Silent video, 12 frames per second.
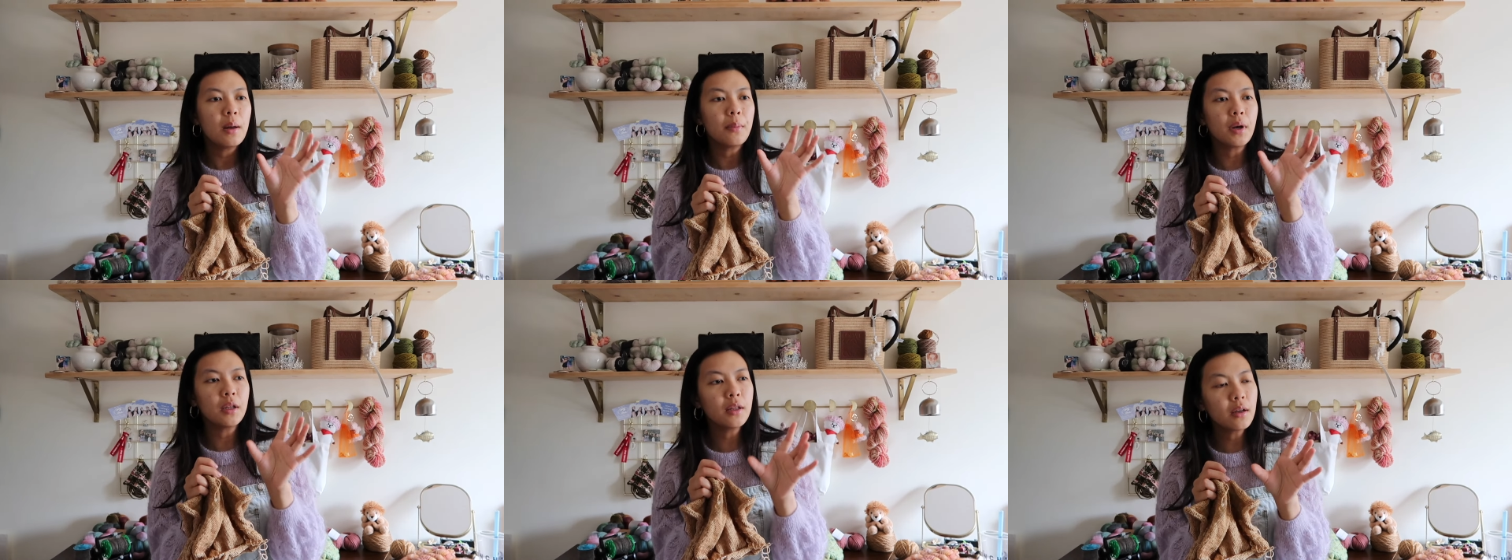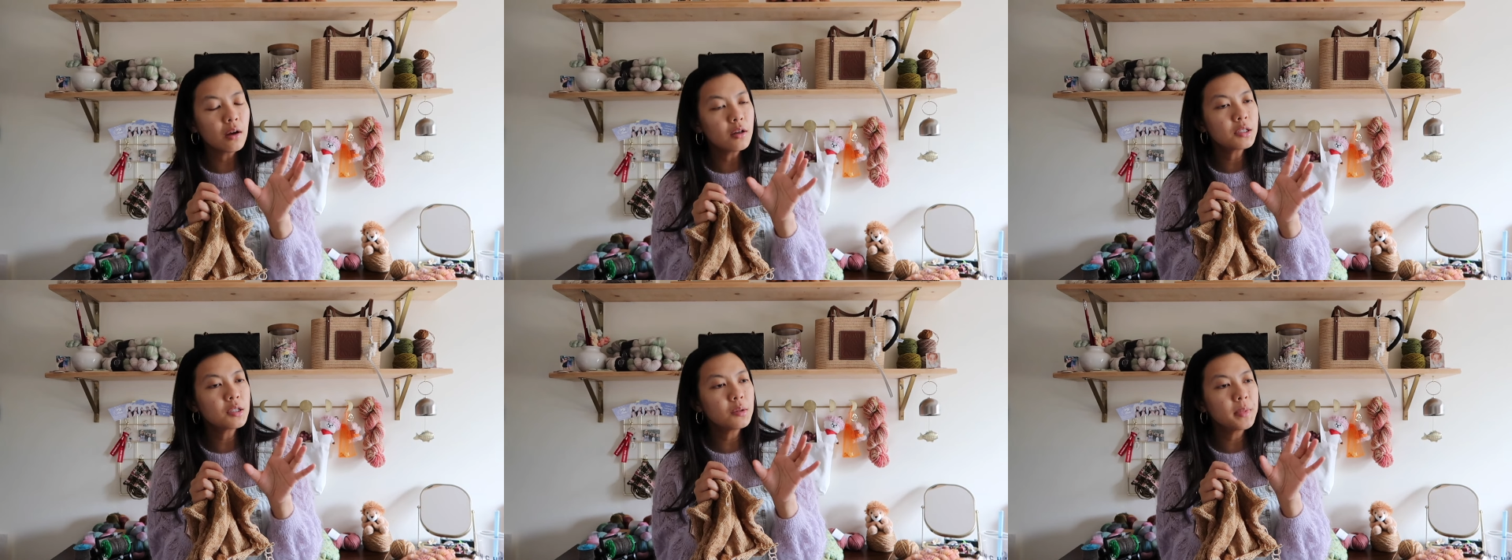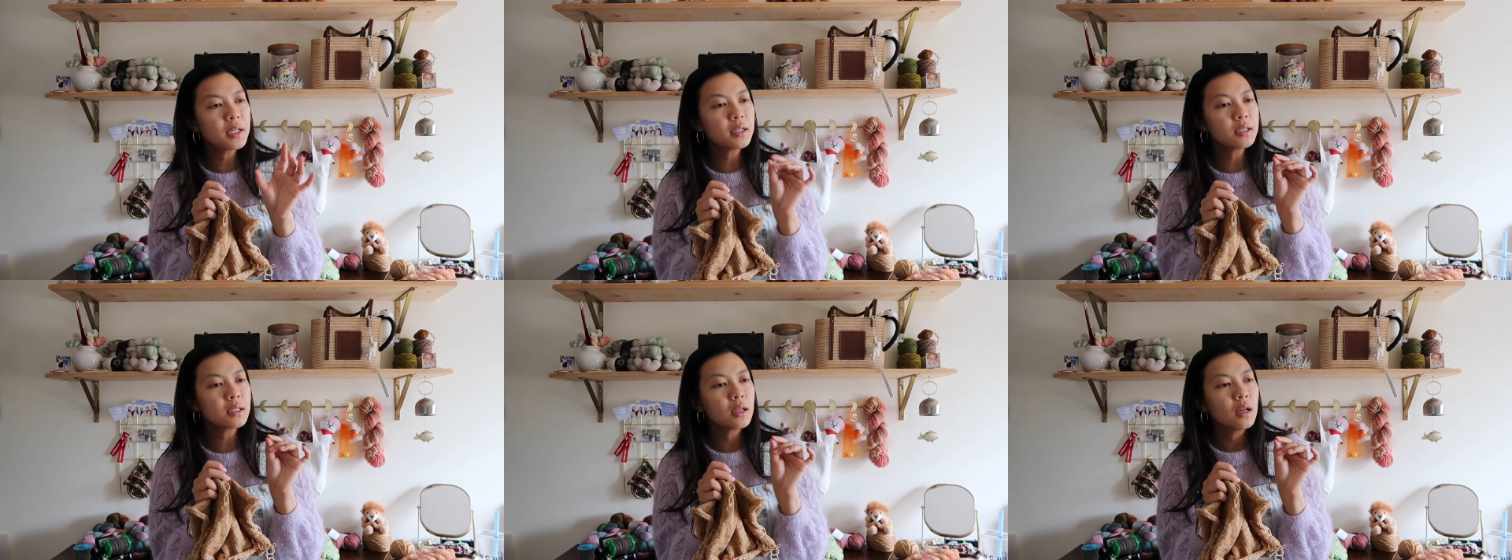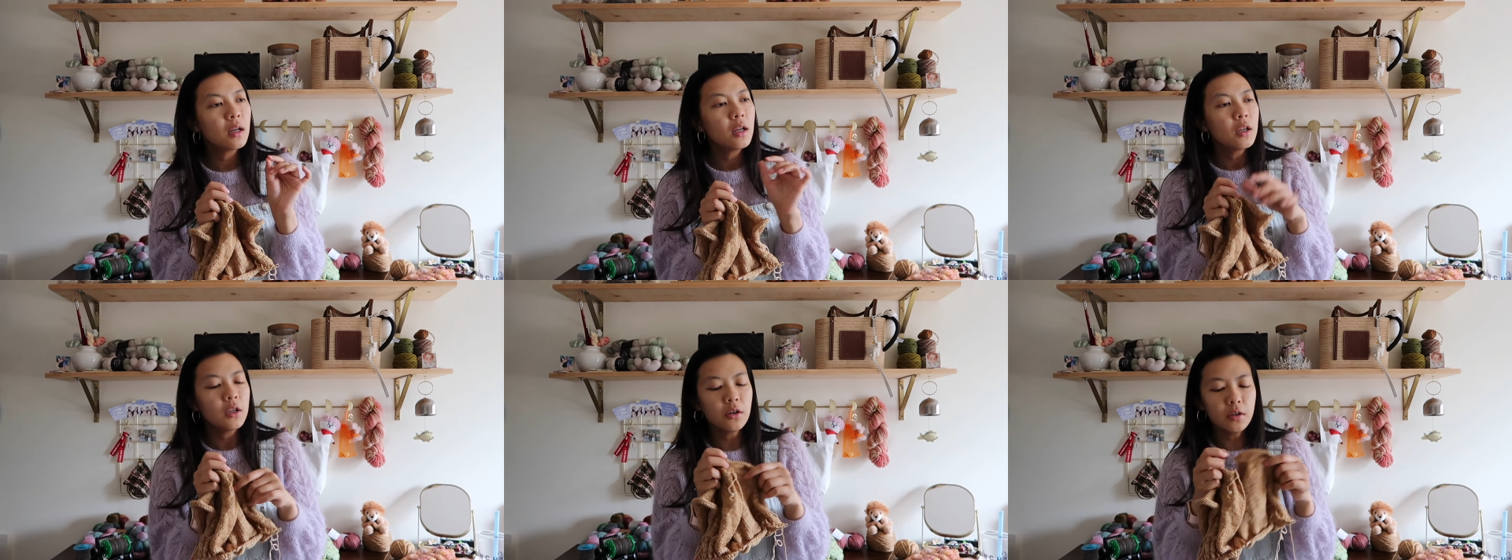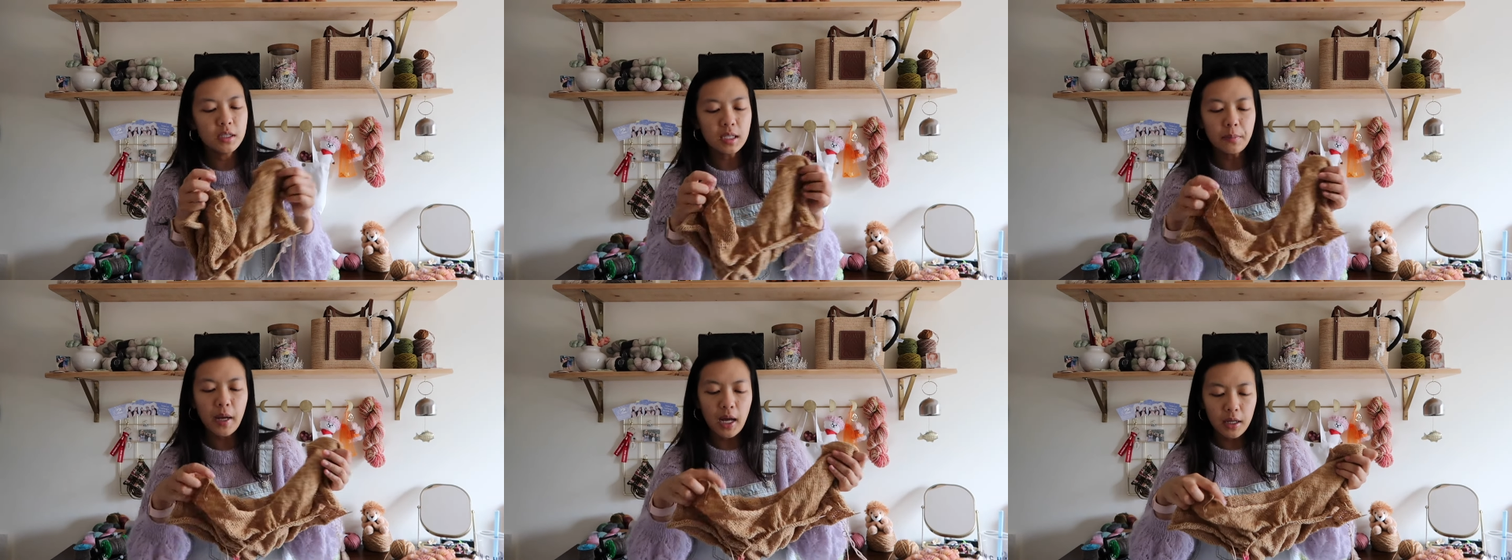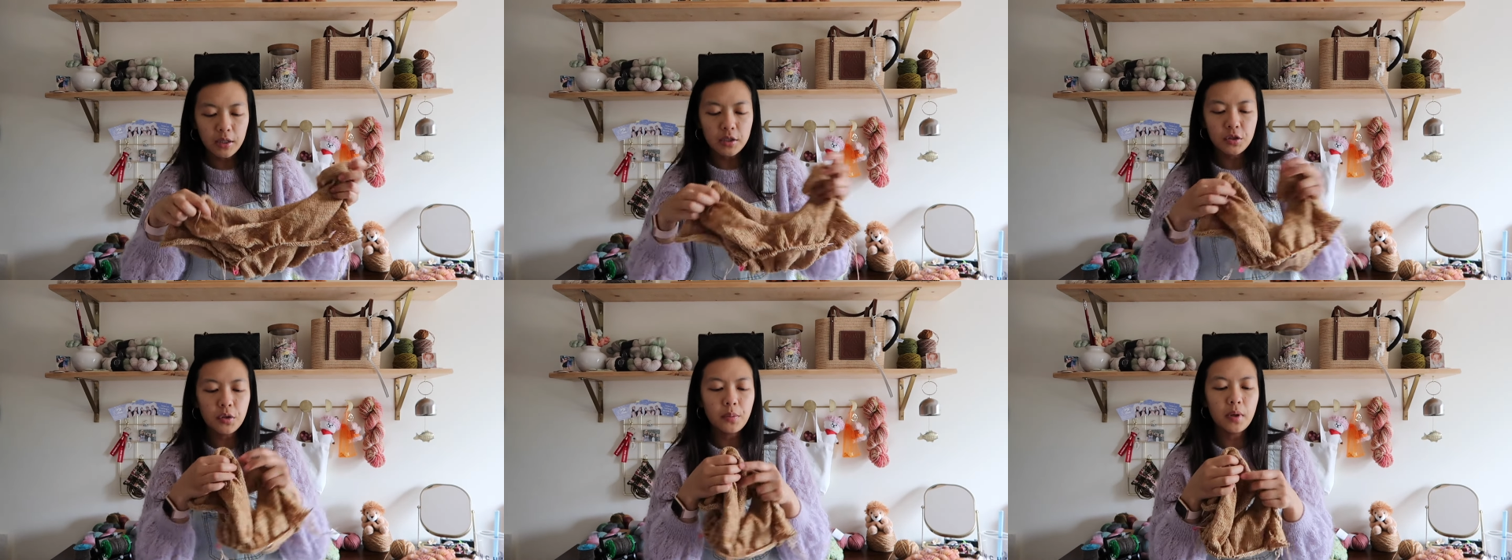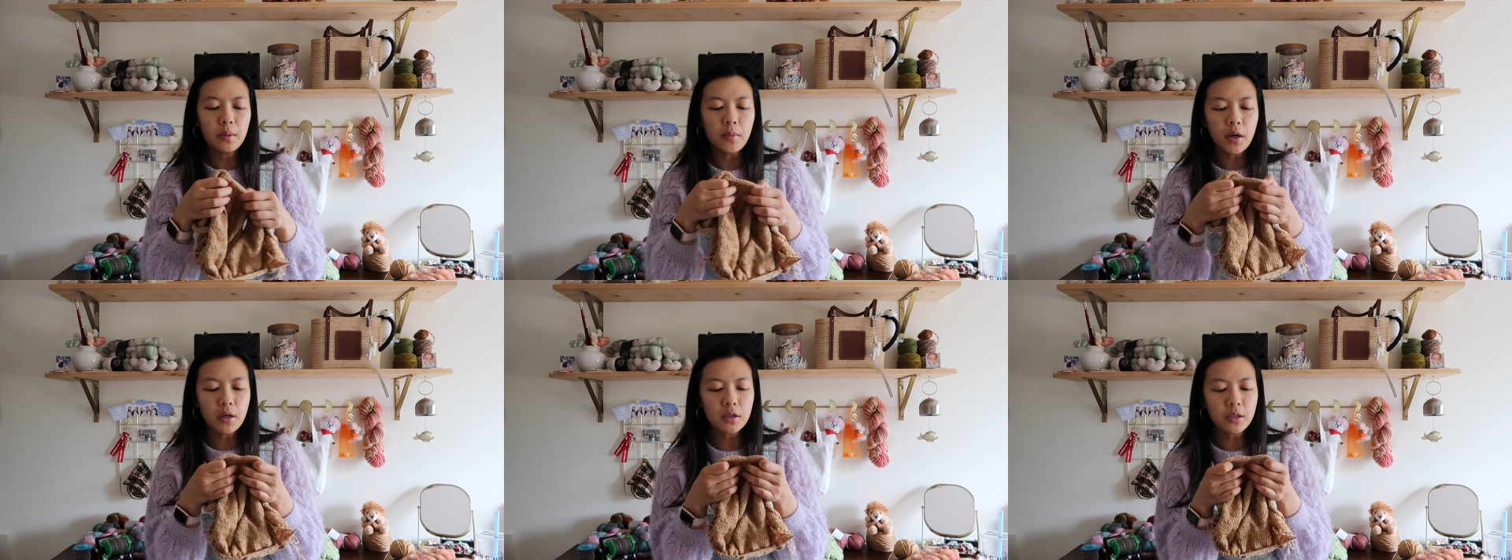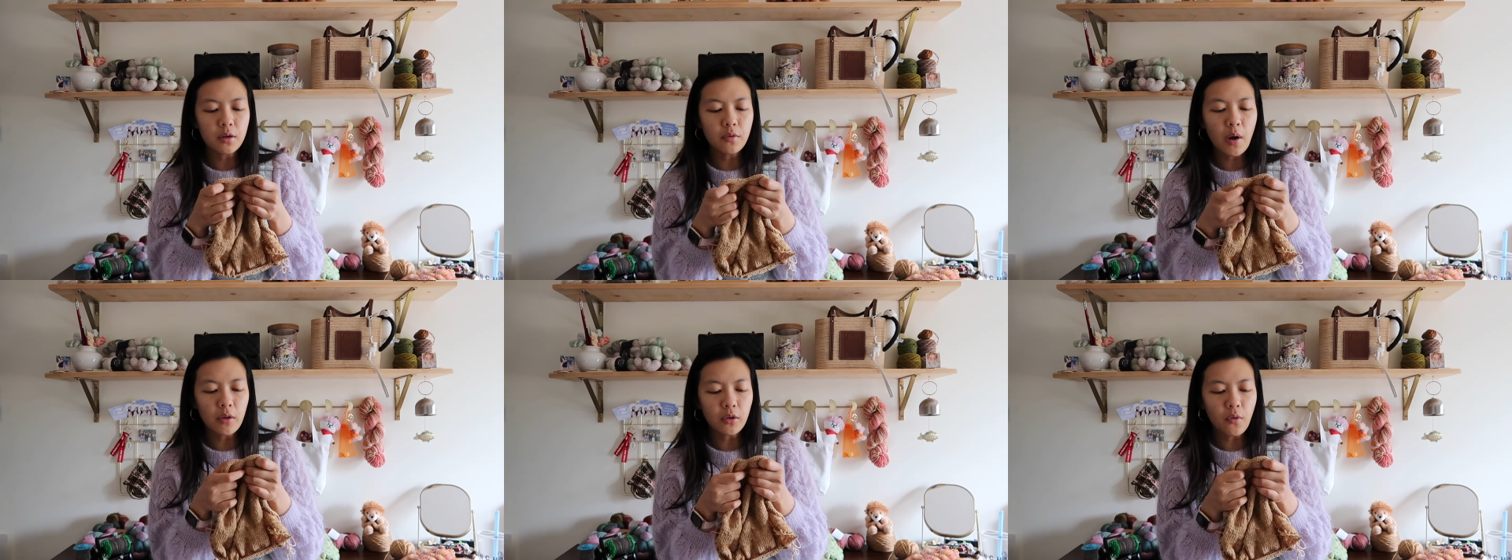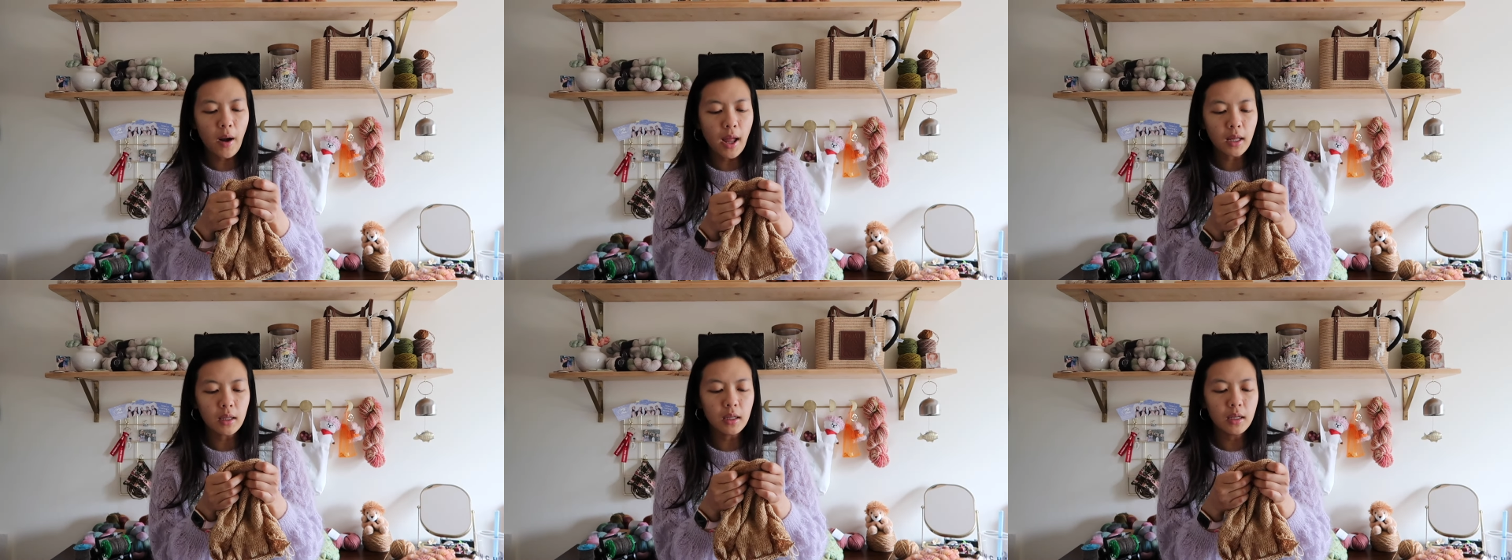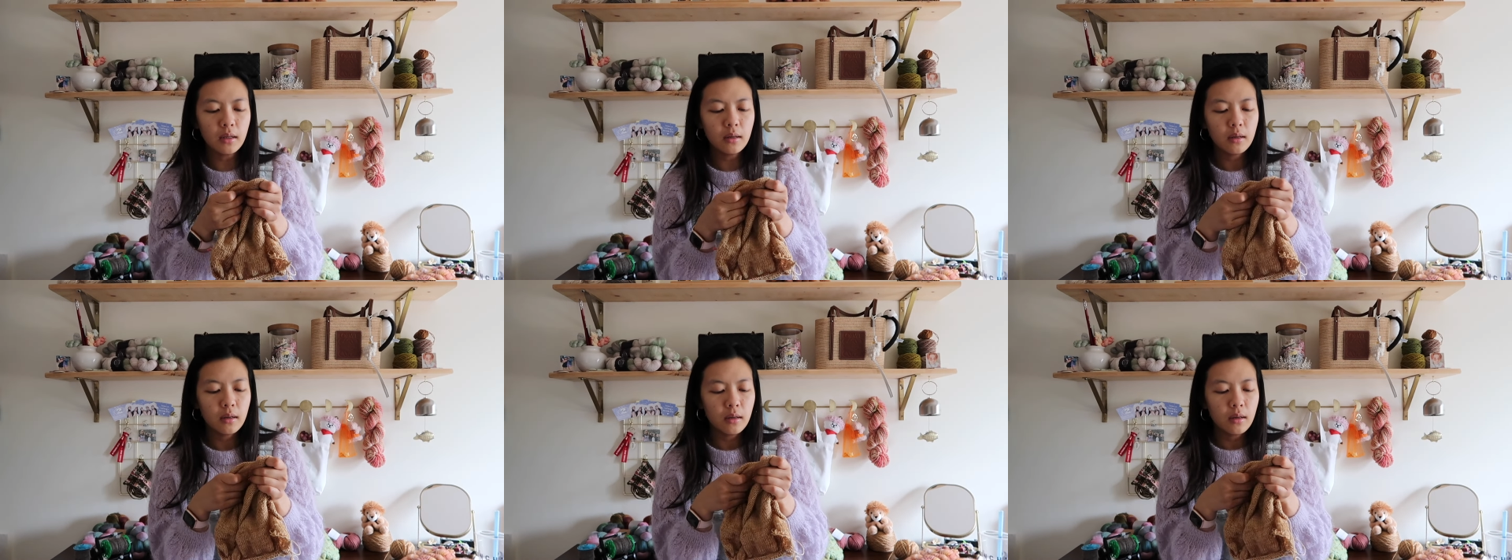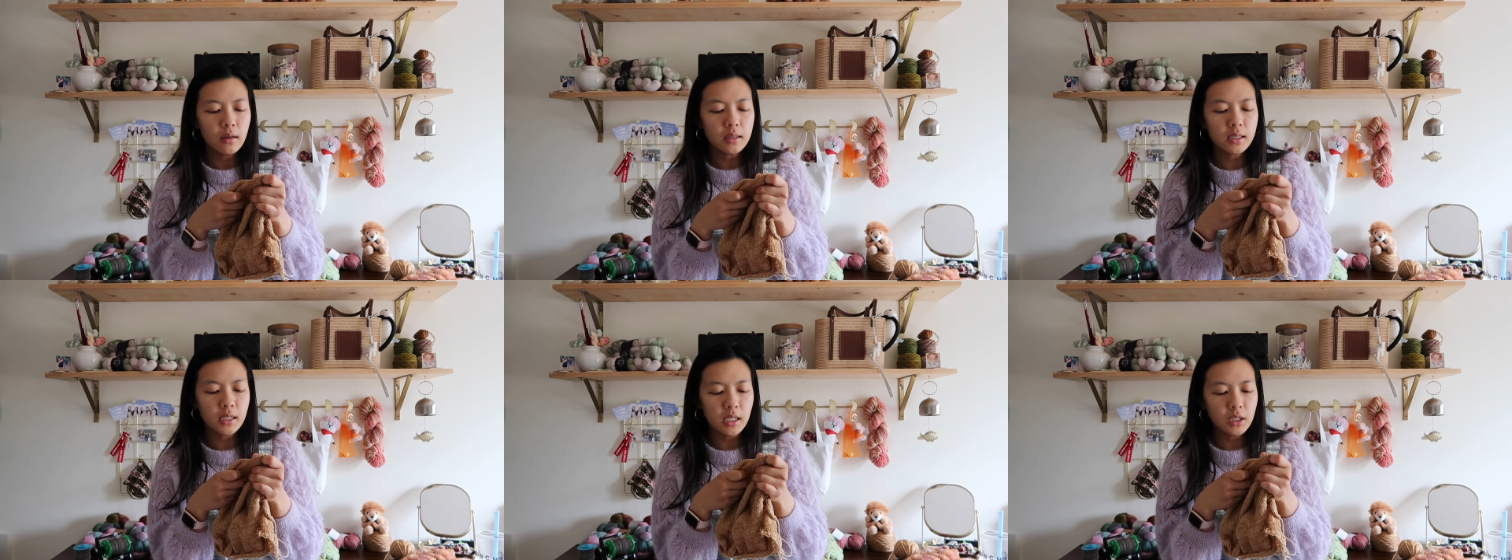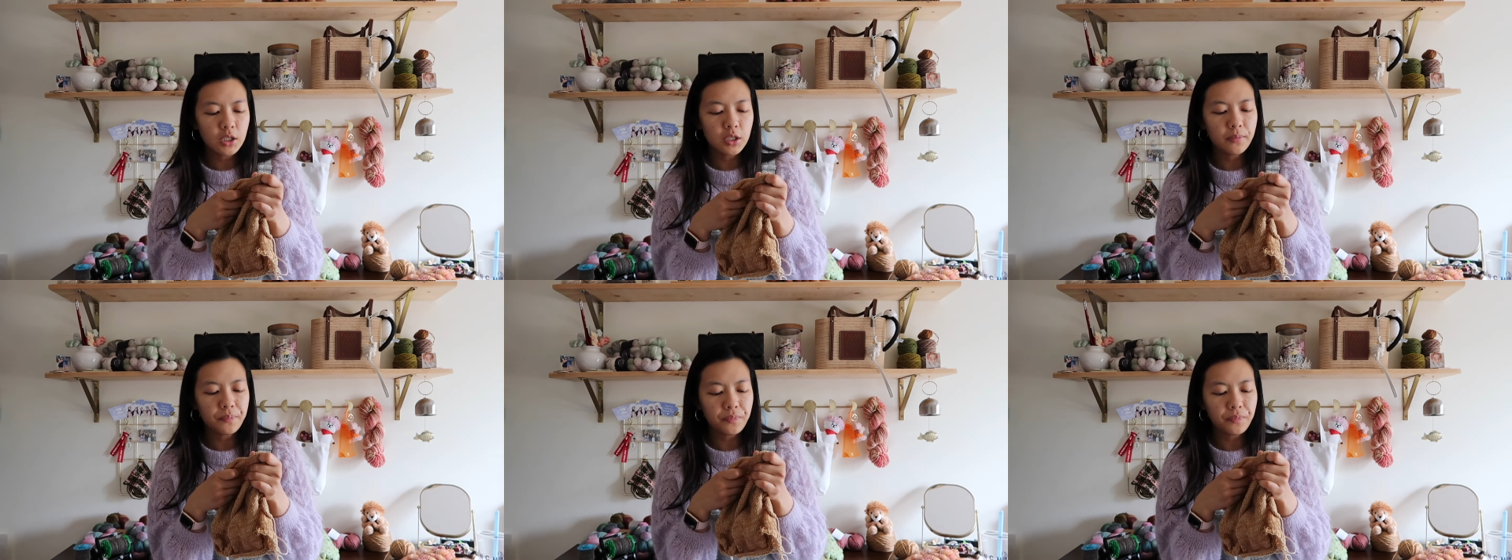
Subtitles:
But I think also because, you know, in some patterns you'll put markers around the raglan stitch.